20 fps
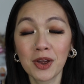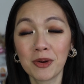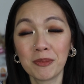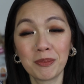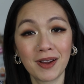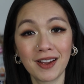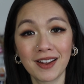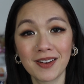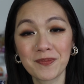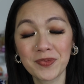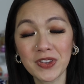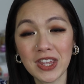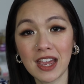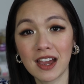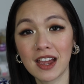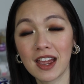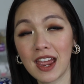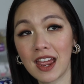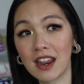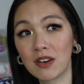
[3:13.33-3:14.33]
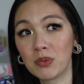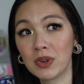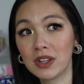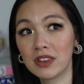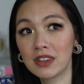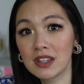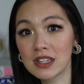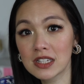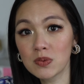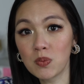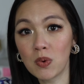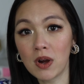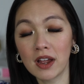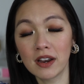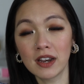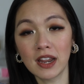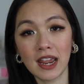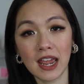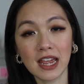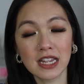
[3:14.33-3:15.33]
But yeah, and with this
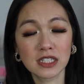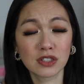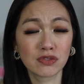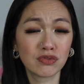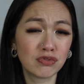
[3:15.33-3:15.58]
one, it has a